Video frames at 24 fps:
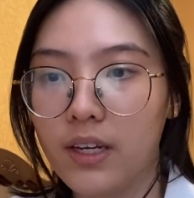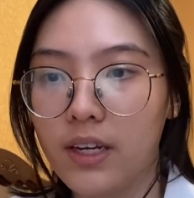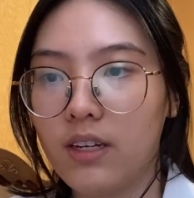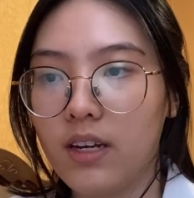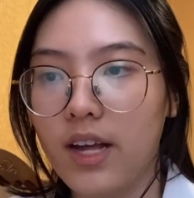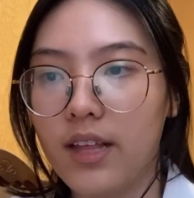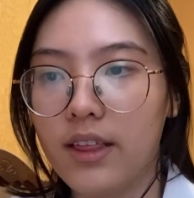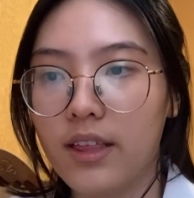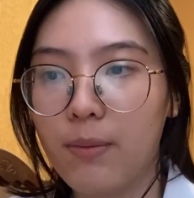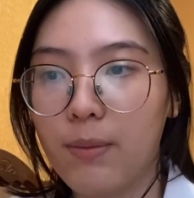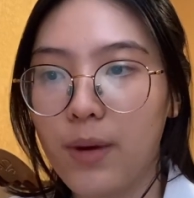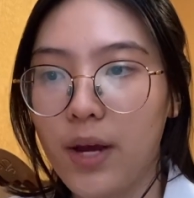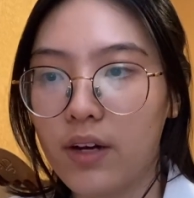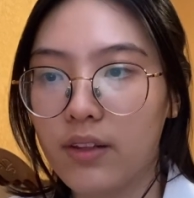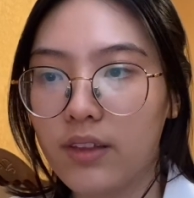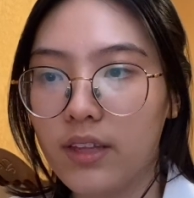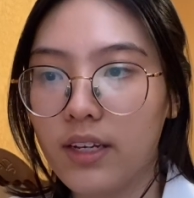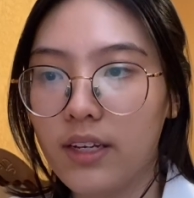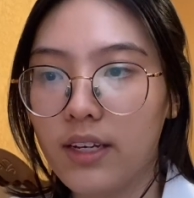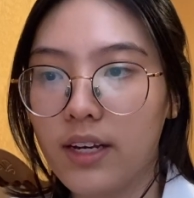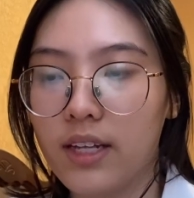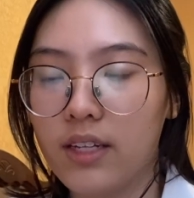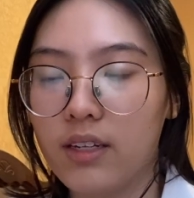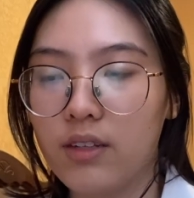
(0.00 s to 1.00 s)

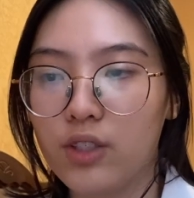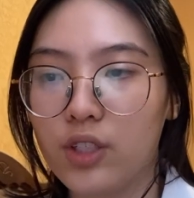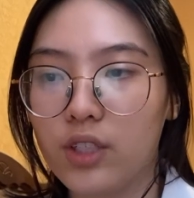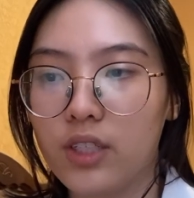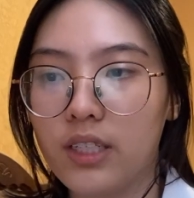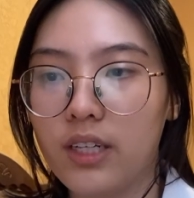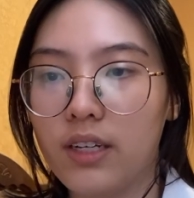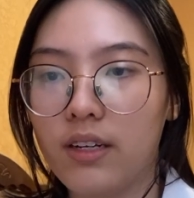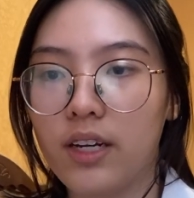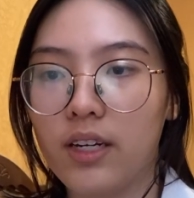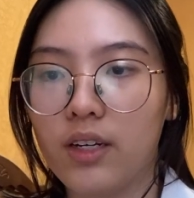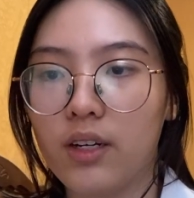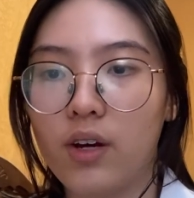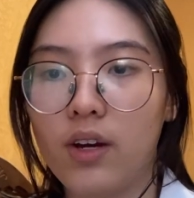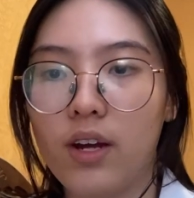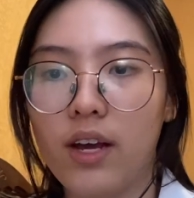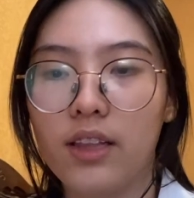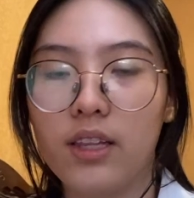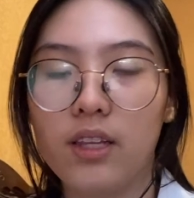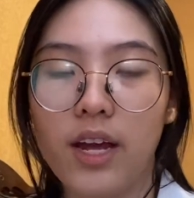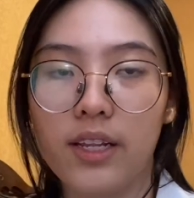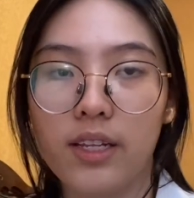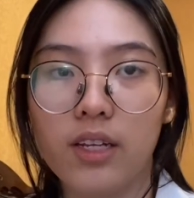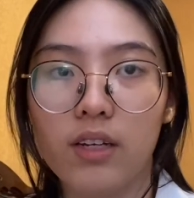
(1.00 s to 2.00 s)
Antibiotic, analgesia and
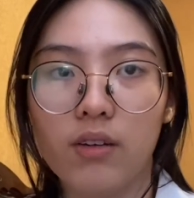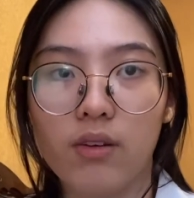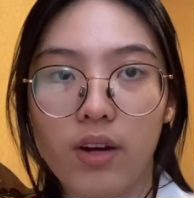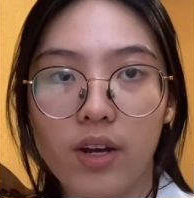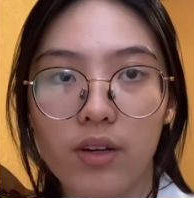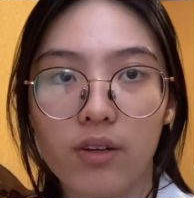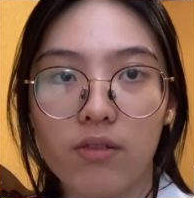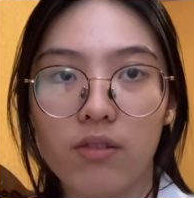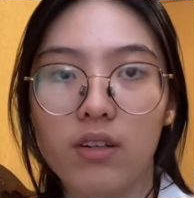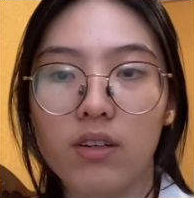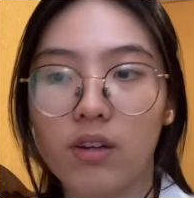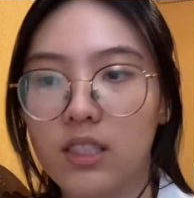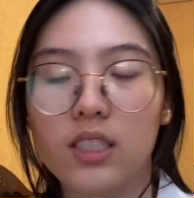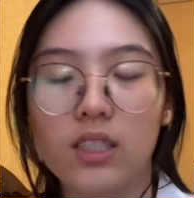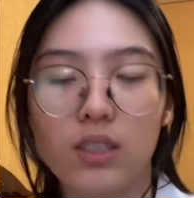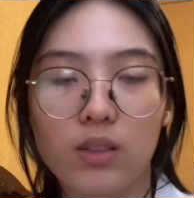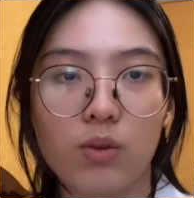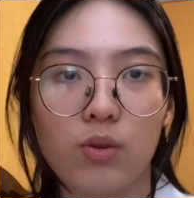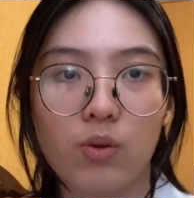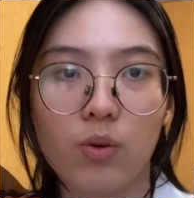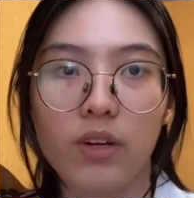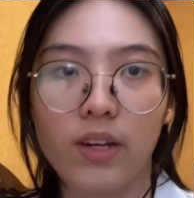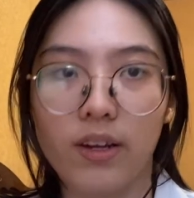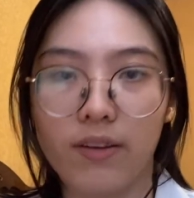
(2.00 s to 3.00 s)
anticoagulant is
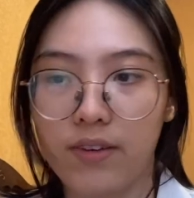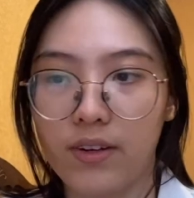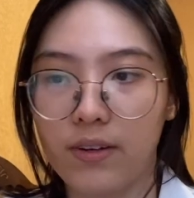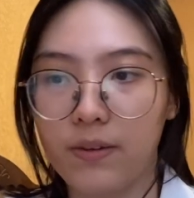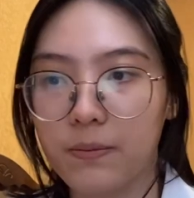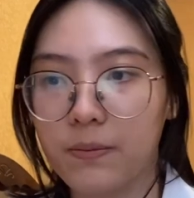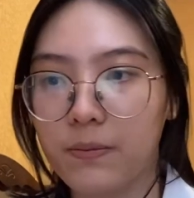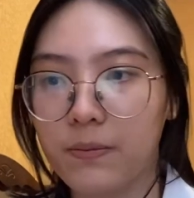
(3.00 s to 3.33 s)
also given.